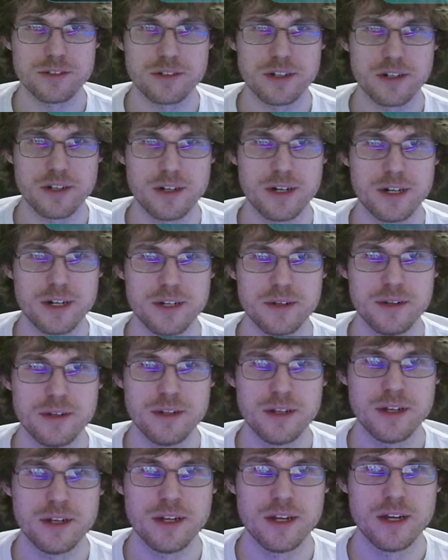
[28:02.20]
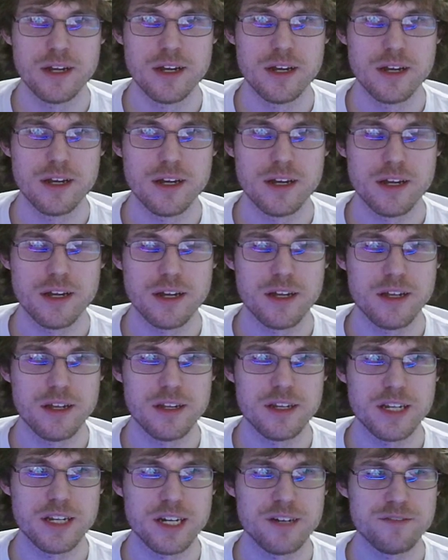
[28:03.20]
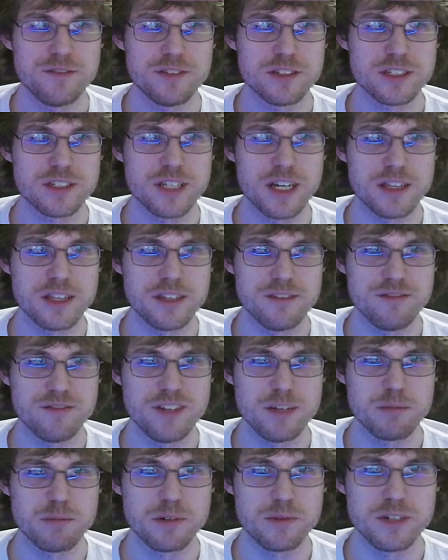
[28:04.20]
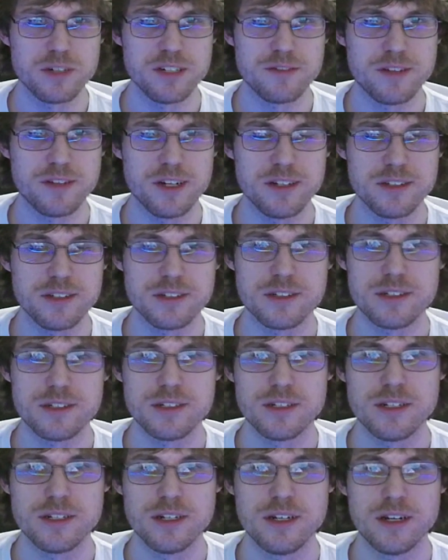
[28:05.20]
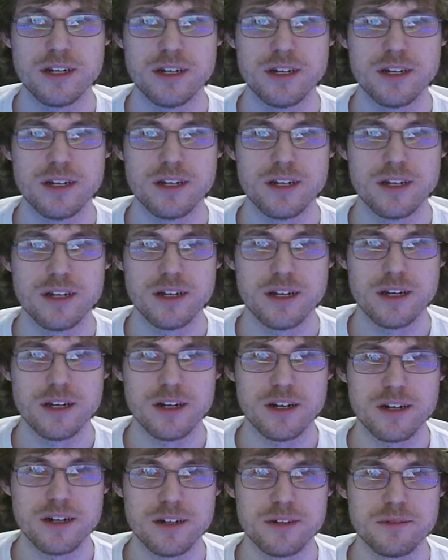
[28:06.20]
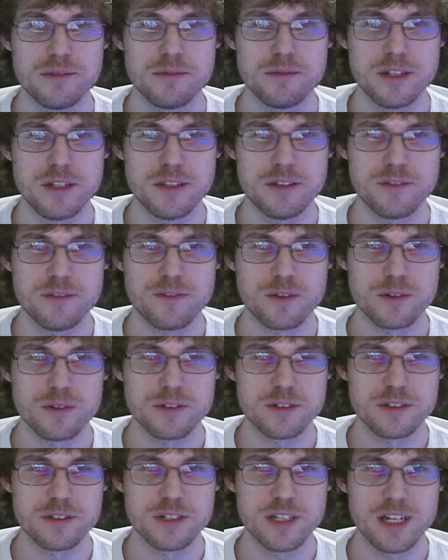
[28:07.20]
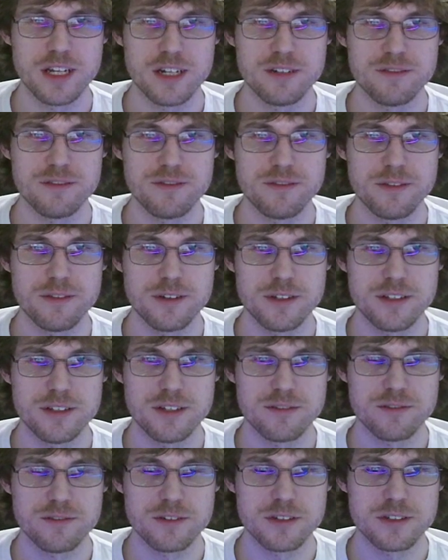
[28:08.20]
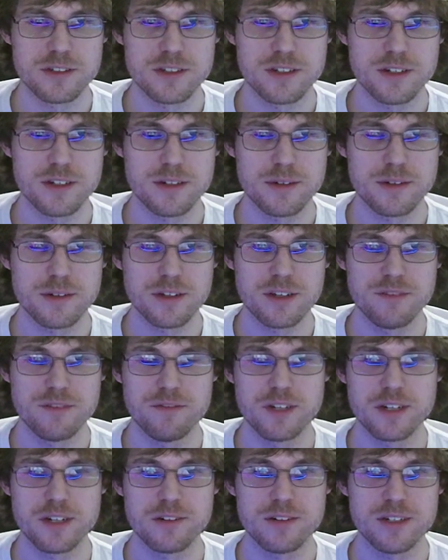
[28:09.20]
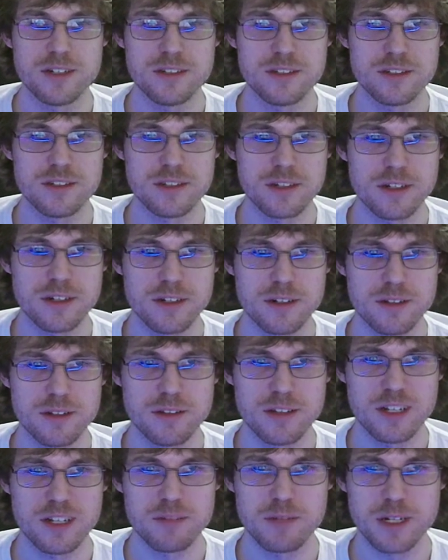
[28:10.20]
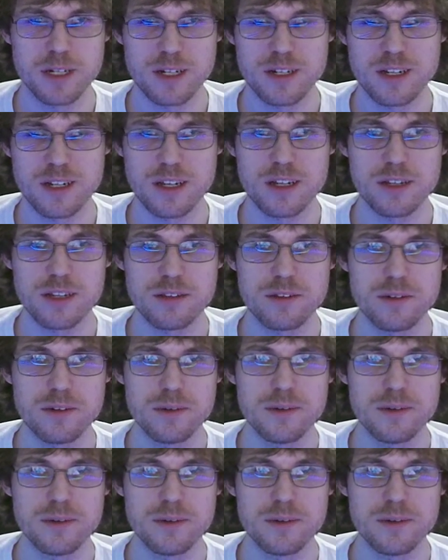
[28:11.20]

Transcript: on, and now I've just got the vaporwave colors. And of course there's a lot of different configurations in here that I'm not going to get into.